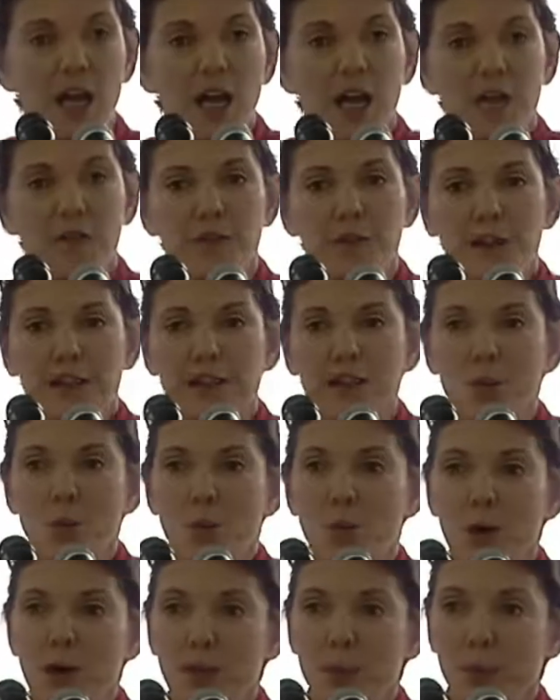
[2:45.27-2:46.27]
Affecting
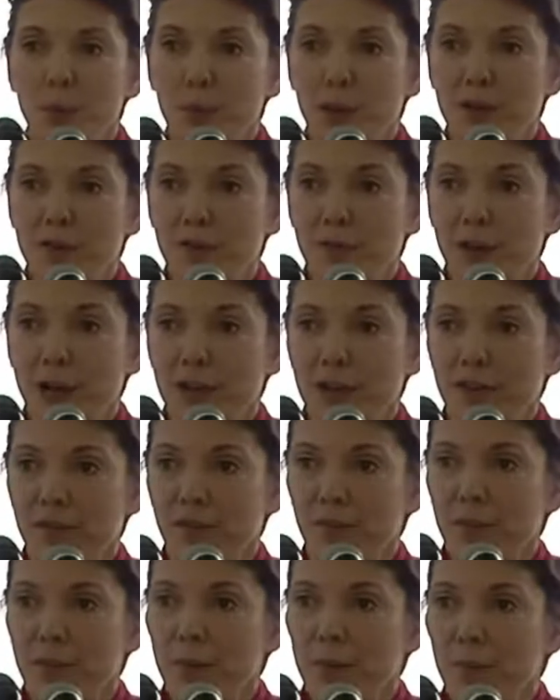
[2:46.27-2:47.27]
1.5
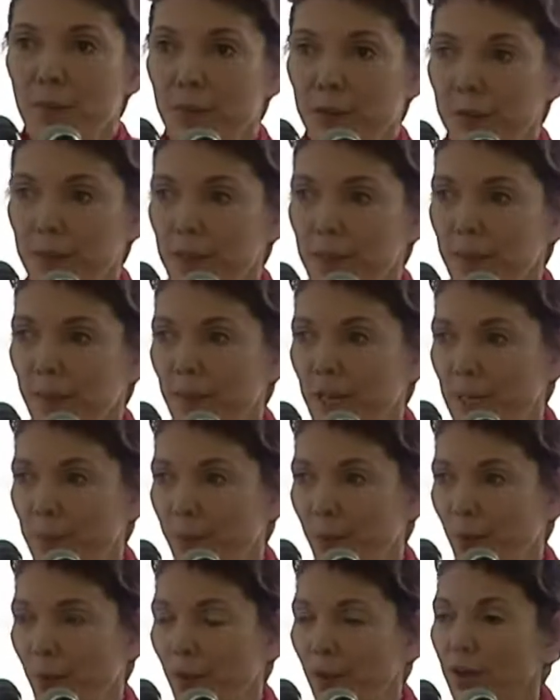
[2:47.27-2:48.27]
billion
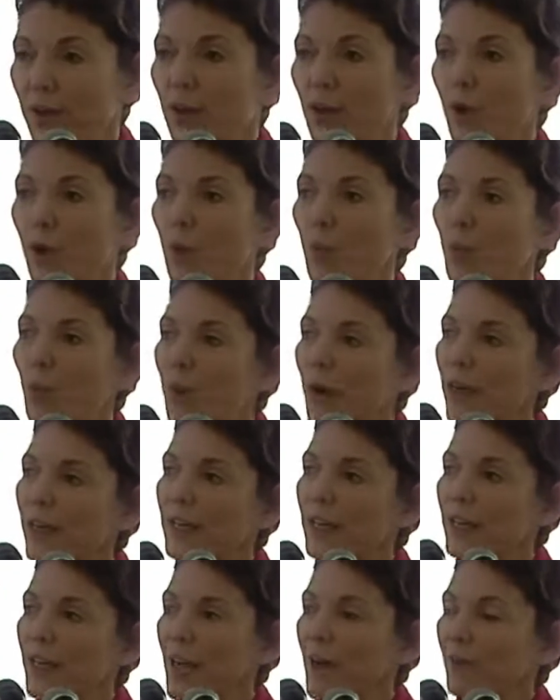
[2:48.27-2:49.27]
people, or 1
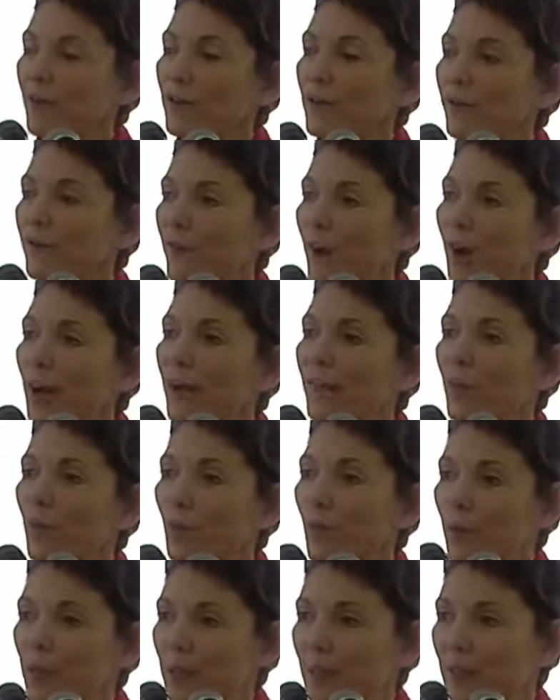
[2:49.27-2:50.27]
in every
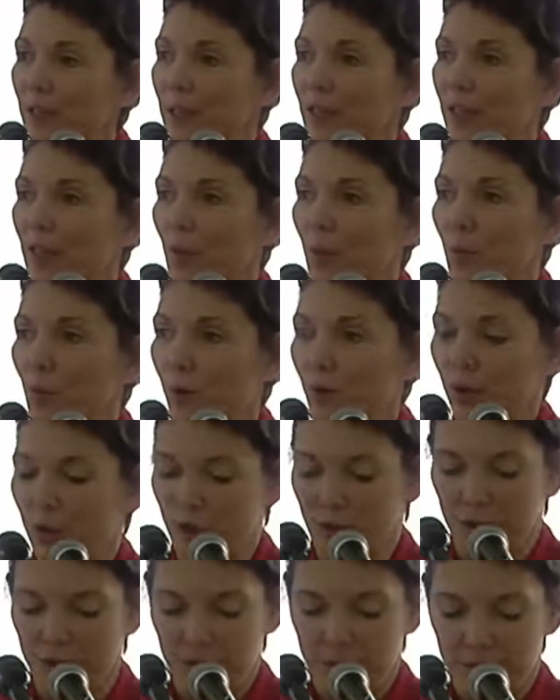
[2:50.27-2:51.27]
5 women in the
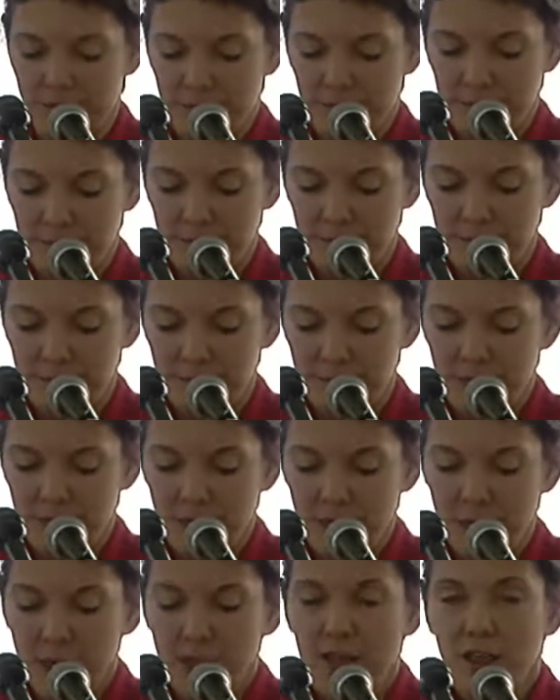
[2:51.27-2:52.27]
world,
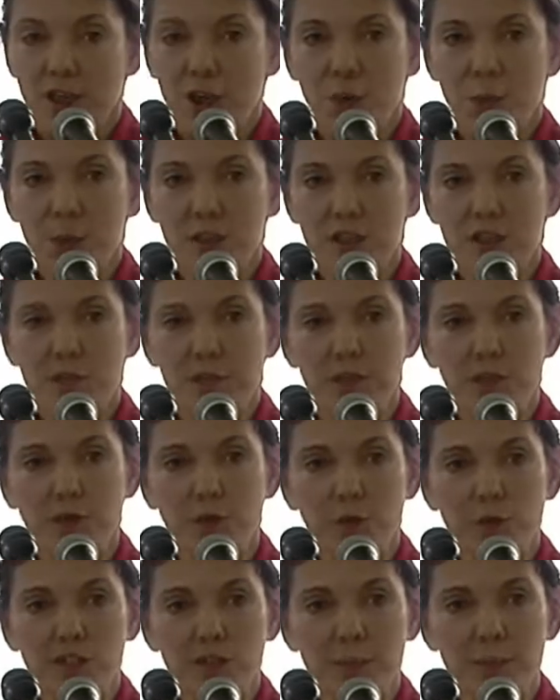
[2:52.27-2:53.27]
the coercive
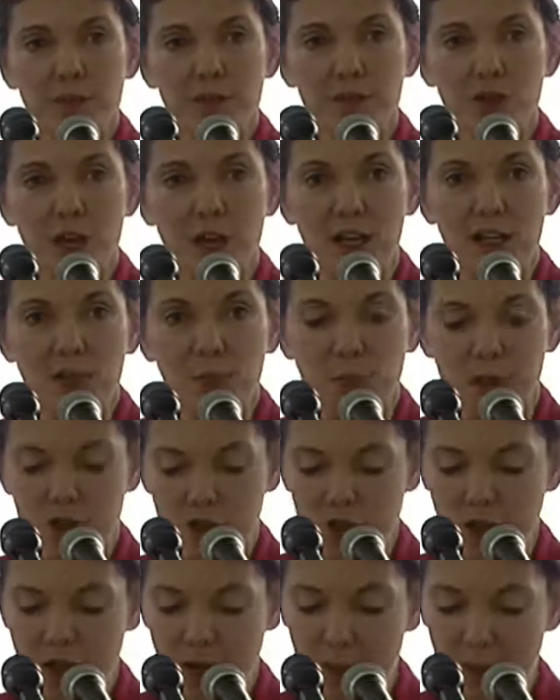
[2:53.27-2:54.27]
enforcement of China's
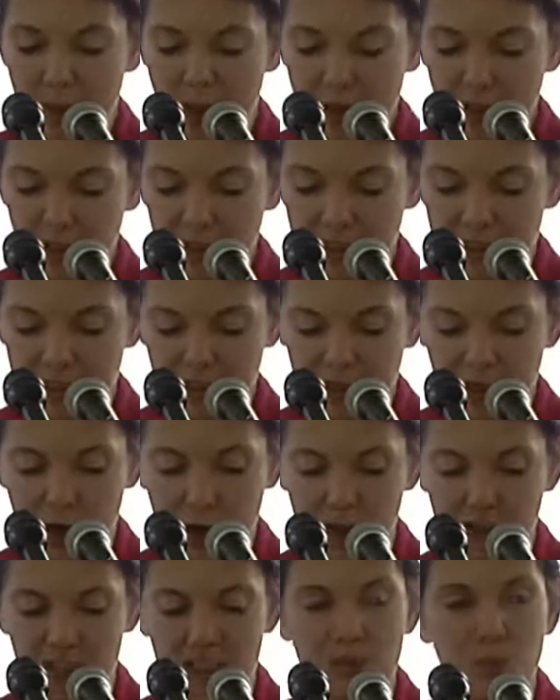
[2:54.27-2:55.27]
one-child policy
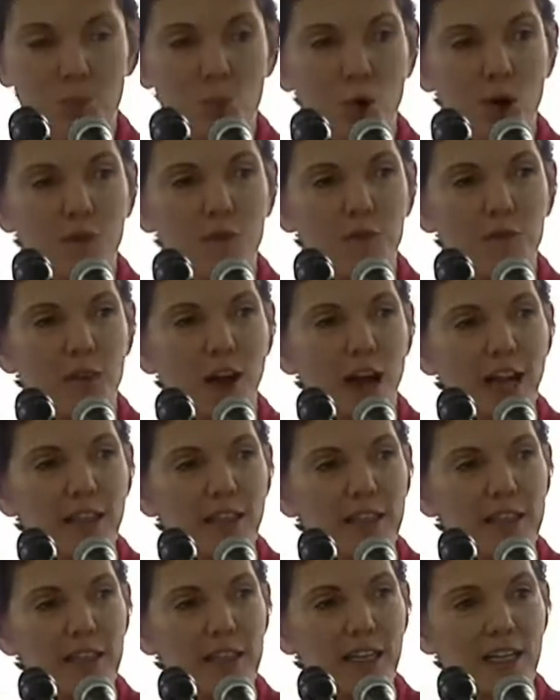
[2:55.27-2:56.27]
causes more
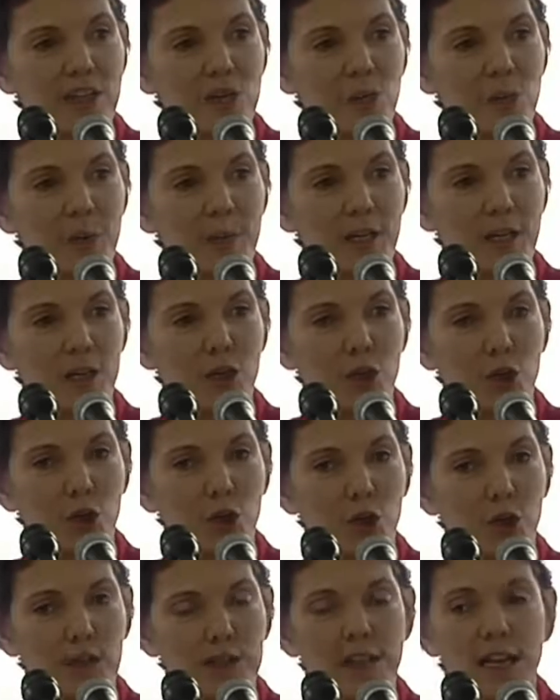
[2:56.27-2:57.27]
violence against women and
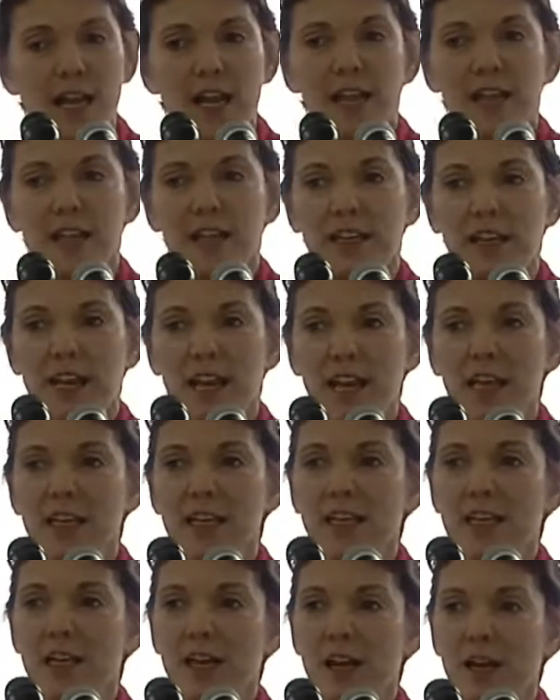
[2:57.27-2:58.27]
girls than
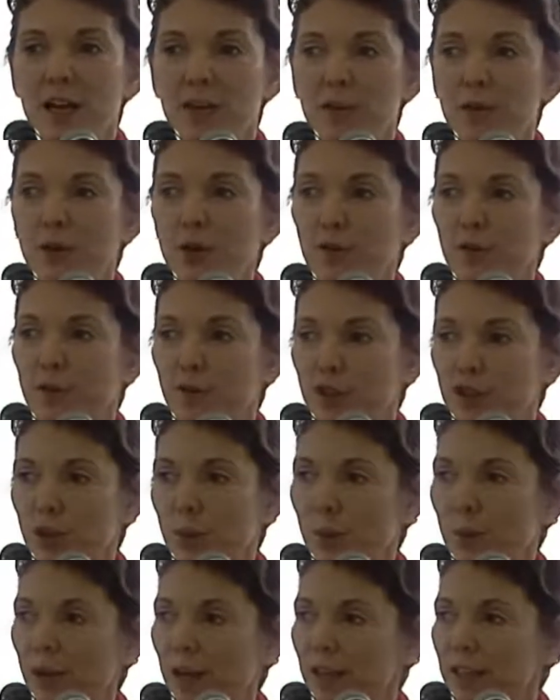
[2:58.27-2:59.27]
any other official
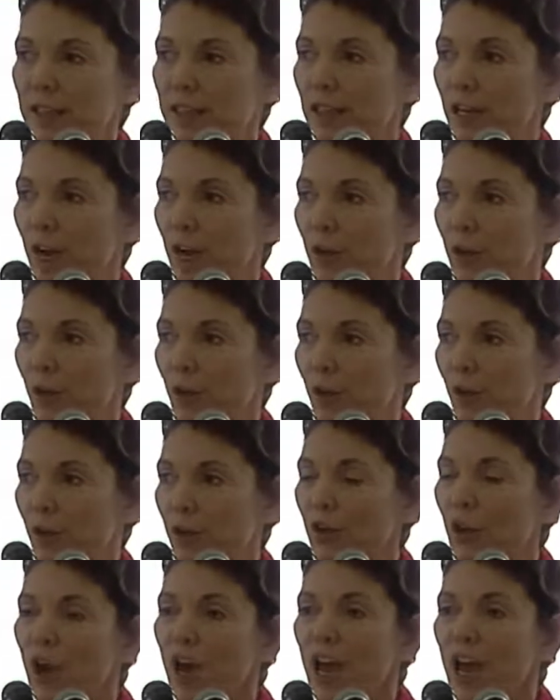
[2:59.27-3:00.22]
policy on earth